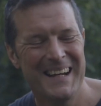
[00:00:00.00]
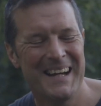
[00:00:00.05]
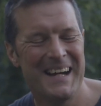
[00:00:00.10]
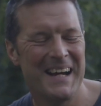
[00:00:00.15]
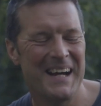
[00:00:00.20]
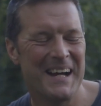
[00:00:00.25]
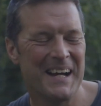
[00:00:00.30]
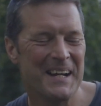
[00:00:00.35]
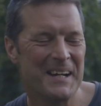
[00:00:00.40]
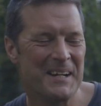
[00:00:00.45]

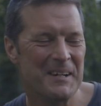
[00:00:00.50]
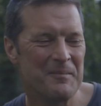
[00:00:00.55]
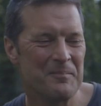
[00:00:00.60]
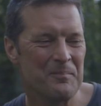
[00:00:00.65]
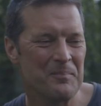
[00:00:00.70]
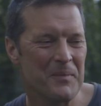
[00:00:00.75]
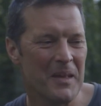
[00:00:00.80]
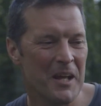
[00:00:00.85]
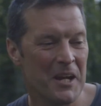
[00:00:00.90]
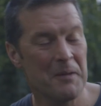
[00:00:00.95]

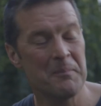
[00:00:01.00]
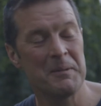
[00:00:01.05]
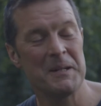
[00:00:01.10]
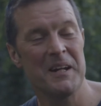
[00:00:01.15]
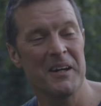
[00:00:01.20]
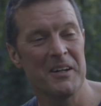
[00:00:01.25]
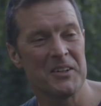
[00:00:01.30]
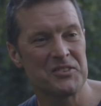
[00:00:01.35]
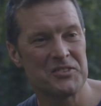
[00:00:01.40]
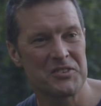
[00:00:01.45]
And it'd be
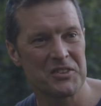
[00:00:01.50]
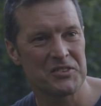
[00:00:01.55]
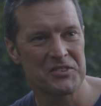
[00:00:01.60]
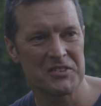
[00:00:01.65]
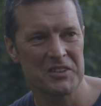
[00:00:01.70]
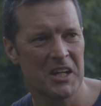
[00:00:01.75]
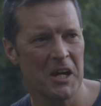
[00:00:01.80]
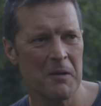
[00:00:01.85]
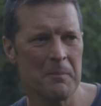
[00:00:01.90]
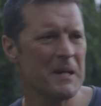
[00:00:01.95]
nice just
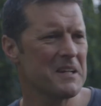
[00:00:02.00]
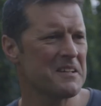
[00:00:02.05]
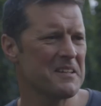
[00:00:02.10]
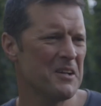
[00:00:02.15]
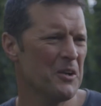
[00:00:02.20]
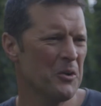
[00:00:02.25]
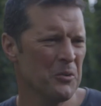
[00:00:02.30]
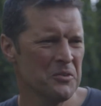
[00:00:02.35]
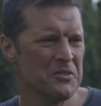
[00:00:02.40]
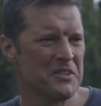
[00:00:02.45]
to go back to
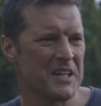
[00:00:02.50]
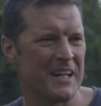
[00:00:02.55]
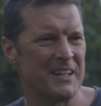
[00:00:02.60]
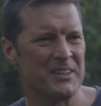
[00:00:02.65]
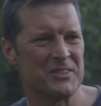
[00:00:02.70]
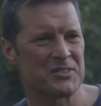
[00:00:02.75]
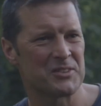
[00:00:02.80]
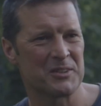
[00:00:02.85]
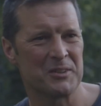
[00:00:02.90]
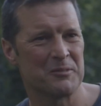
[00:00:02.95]
the olden
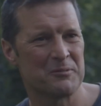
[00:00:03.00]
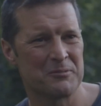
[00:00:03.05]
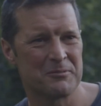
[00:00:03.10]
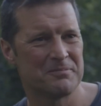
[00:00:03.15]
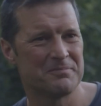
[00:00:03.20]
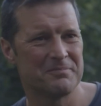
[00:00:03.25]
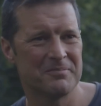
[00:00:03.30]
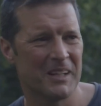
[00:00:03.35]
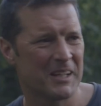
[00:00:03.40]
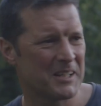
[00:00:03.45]
days of
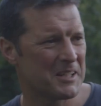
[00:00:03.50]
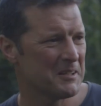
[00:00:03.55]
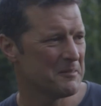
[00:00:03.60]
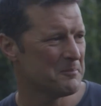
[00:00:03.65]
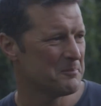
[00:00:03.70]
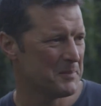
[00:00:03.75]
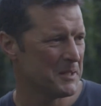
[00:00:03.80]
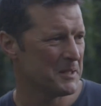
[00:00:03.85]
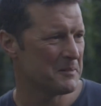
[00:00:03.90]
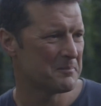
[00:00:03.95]
like a
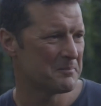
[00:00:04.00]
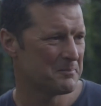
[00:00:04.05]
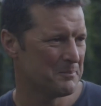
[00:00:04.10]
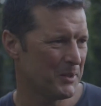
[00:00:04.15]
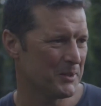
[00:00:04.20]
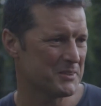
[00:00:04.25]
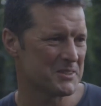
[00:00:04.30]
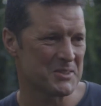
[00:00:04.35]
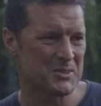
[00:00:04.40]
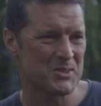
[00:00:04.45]
big
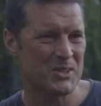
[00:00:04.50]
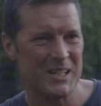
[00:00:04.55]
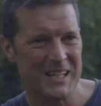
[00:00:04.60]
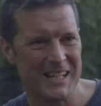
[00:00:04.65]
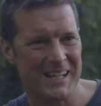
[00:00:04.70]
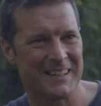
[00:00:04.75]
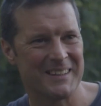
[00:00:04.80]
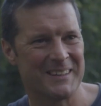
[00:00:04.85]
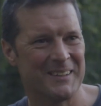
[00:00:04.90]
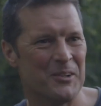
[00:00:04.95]
pot of
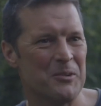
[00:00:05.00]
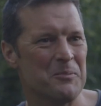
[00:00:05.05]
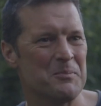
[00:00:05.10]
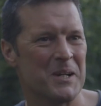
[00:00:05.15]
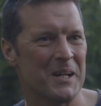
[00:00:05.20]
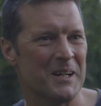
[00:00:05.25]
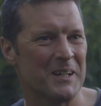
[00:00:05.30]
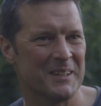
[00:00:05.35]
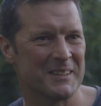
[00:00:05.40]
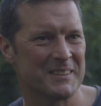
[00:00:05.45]
tea out in the hop
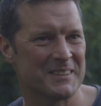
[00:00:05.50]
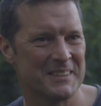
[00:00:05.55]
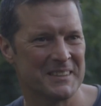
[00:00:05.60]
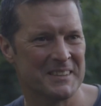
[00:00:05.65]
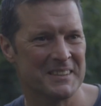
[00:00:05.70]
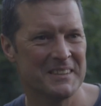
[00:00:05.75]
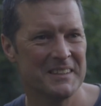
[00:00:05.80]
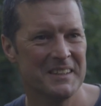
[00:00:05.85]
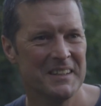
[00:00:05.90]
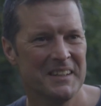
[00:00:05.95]
yard
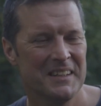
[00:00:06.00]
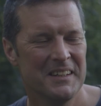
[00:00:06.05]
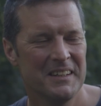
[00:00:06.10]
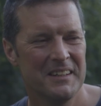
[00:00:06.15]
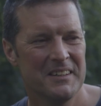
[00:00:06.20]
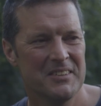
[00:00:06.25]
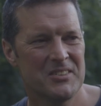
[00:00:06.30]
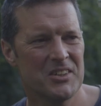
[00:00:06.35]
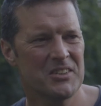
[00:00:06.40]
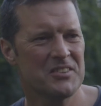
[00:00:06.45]
and
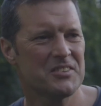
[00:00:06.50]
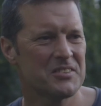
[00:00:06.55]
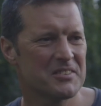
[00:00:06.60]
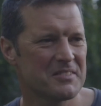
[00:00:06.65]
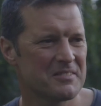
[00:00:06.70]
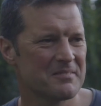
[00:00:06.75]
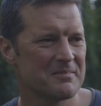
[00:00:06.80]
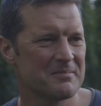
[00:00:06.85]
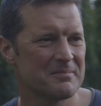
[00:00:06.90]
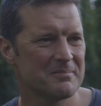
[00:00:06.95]
just
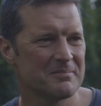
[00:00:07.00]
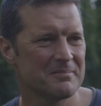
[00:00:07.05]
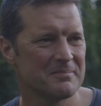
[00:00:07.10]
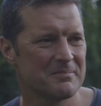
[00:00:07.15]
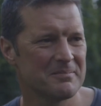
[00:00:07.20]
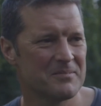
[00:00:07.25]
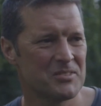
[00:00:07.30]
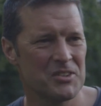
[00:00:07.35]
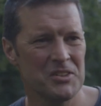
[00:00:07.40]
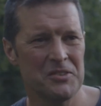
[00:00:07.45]

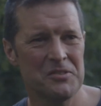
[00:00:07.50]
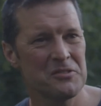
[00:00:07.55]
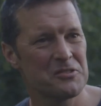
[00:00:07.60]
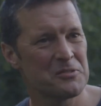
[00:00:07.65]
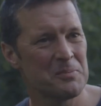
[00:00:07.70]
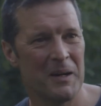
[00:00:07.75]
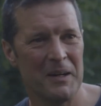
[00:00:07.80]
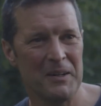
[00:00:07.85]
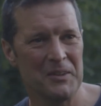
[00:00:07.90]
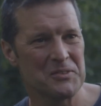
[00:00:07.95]
see some
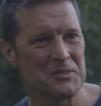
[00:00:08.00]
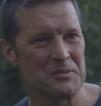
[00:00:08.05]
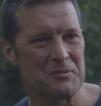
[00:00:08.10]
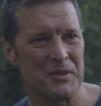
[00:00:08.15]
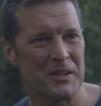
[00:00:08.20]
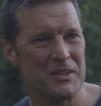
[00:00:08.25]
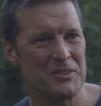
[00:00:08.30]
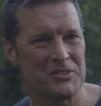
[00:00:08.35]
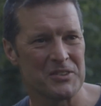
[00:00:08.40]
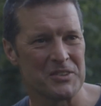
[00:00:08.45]
smiles on
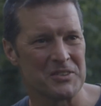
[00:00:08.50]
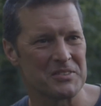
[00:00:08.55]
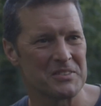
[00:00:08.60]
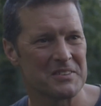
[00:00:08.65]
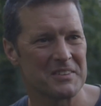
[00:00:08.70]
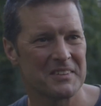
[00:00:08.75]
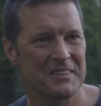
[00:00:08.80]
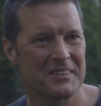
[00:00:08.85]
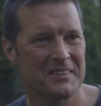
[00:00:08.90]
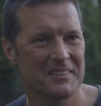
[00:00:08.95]
faces
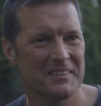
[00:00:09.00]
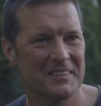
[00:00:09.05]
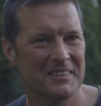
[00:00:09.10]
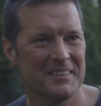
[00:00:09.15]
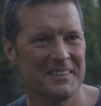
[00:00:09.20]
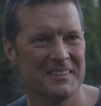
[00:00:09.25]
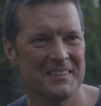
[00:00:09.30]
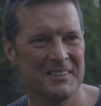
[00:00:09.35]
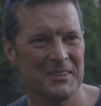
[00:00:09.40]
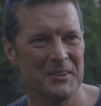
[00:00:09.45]

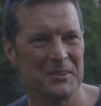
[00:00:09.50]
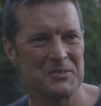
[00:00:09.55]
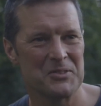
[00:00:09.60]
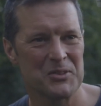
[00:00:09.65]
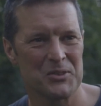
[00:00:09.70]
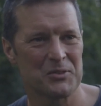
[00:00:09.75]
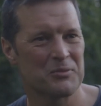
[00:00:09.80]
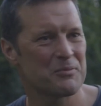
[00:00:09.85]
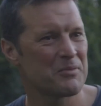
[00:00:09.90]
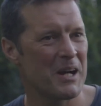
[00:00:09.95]
and not
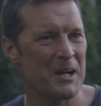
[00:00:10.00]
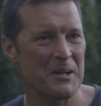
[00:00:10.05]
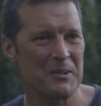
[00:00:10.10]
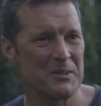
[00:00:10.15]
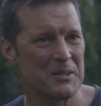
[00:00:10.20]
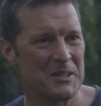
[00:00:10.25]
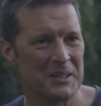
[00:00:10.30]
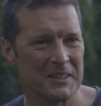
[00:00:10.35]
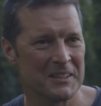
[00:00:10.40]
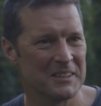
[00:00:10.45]
just
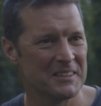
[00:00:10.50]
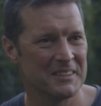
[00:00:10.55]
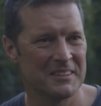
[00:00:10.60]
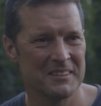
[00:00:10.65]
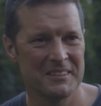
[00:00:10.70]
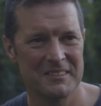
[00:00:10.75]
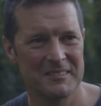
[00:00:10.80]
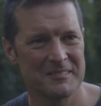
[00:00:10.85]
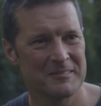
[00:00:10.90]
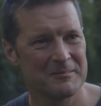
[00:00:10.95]
frowning
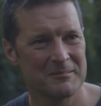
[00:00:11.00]
and